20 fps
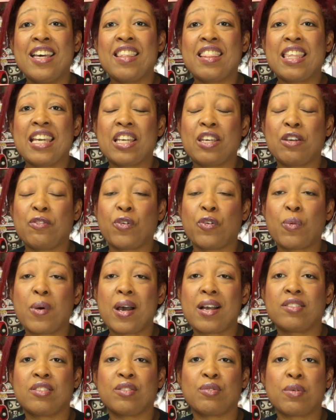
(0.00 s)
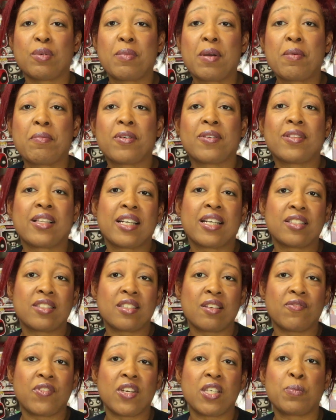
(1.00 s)
Thank you for watching. Remember, like us
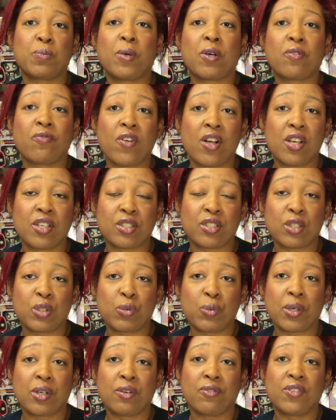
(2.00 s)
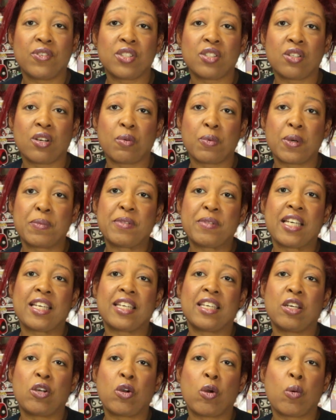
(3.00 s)
on Facebook, follow us on Twitter, visit our
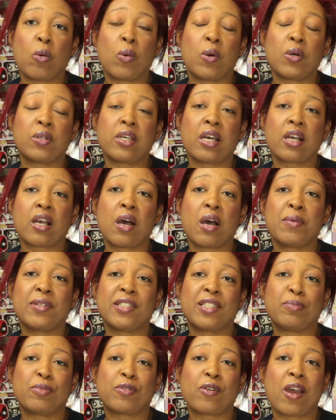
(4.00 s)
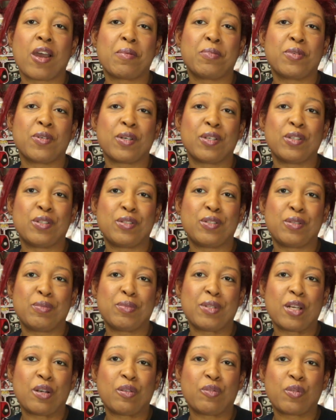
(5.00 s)
website, geekgirlworld.com, and subscribe to our YouTube
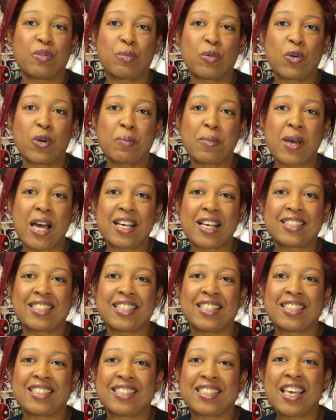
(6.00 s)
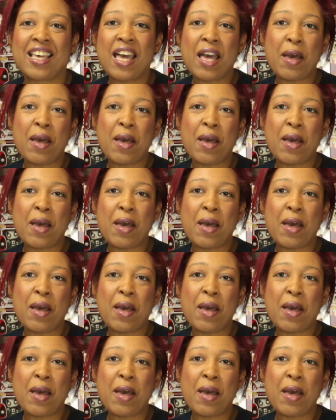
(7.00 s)
channel for more unboxings.